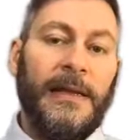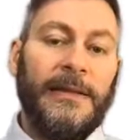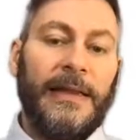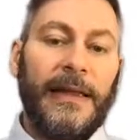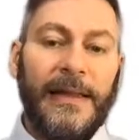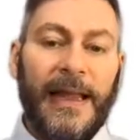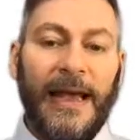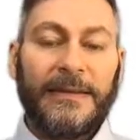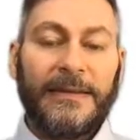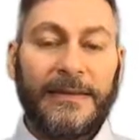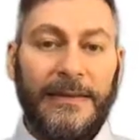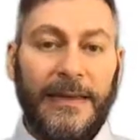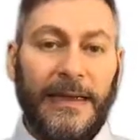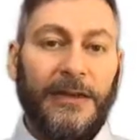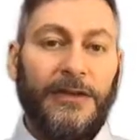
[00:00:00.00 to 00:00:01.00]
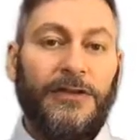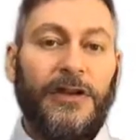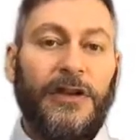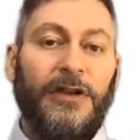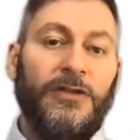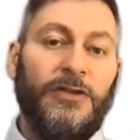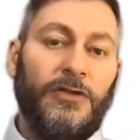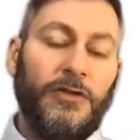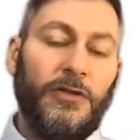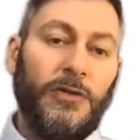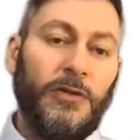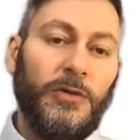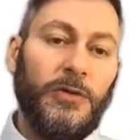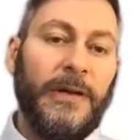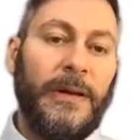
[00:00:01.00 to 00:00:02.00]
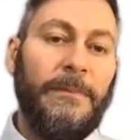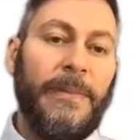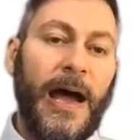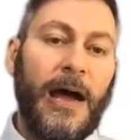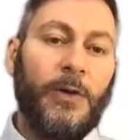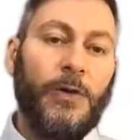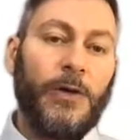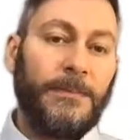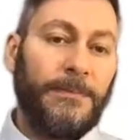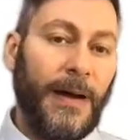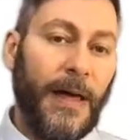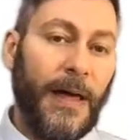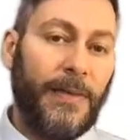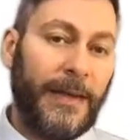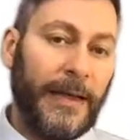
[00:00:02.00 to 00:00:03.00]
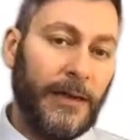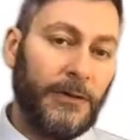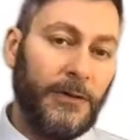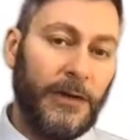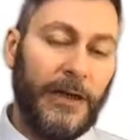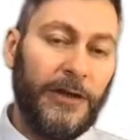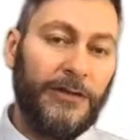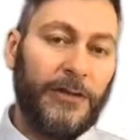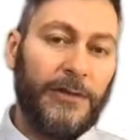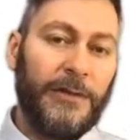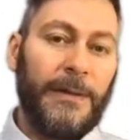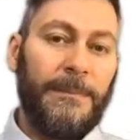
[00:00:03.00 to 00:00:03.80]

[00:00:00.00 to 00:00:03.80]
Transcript: The next stage is to do the backward path calculation.